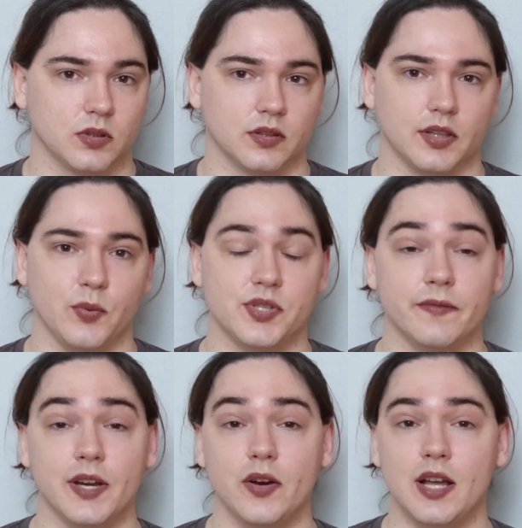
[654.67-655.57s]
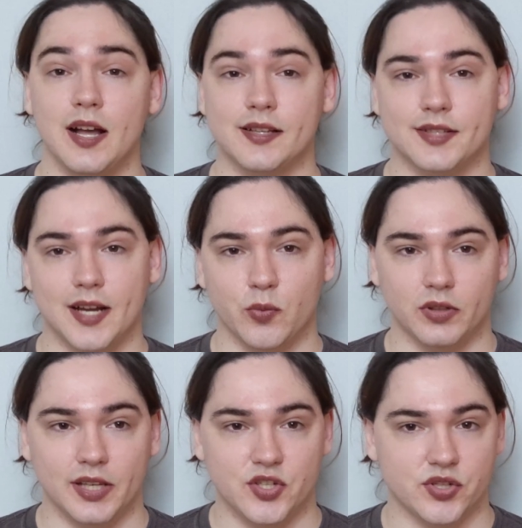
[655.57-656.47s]
There was a very hostile
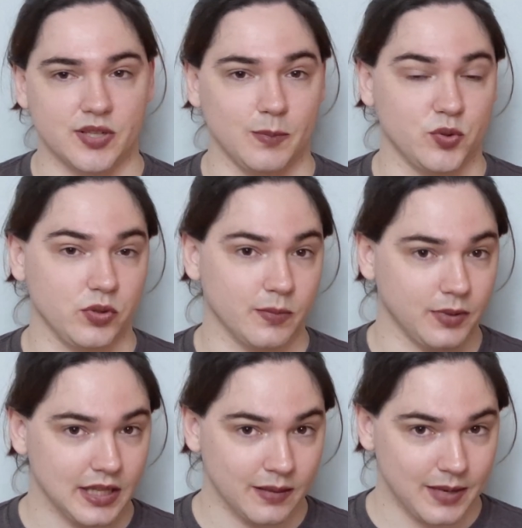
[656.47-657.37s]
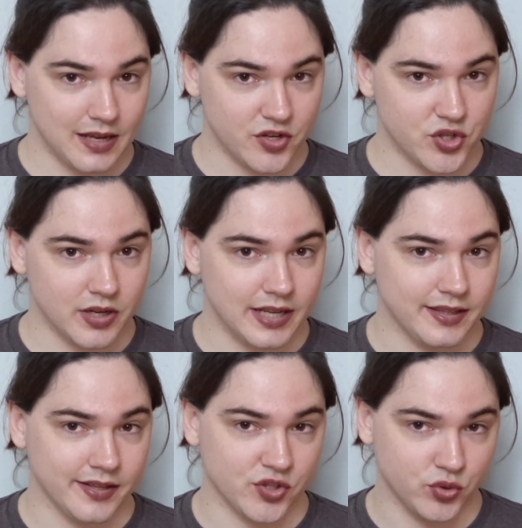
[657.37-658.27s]
relationship between the plant manager and
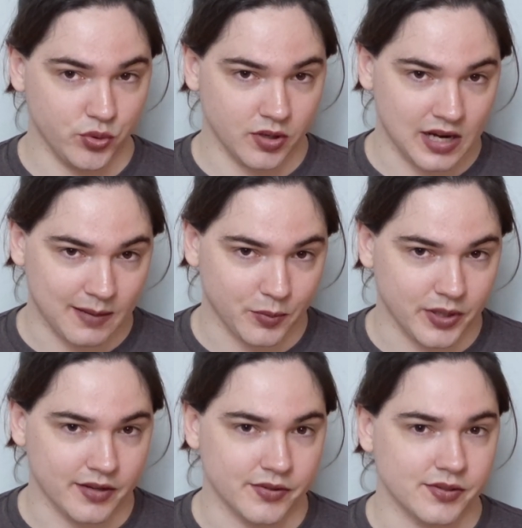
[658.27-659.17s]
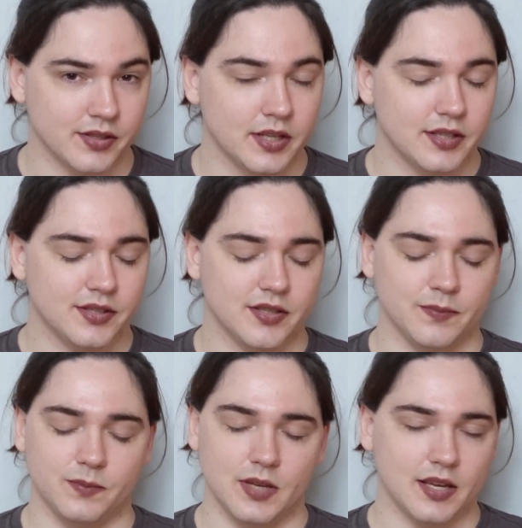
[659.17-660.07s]
the extruder operators. To
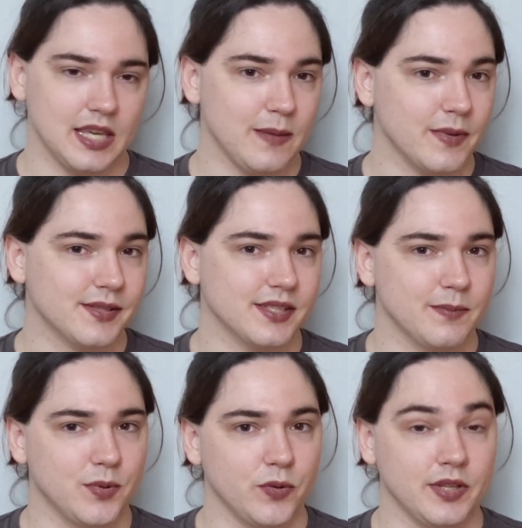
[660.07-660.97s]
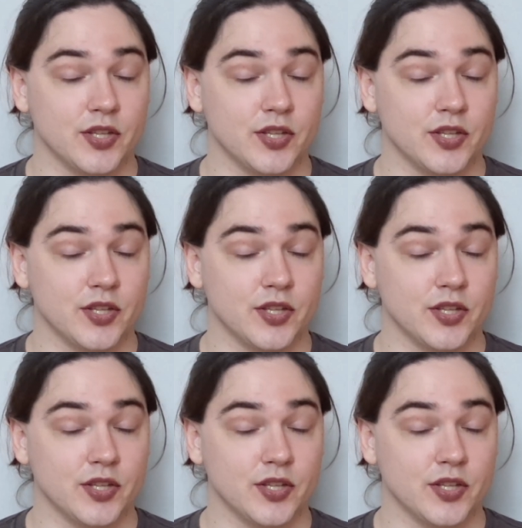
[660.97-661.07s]
keep it simple, the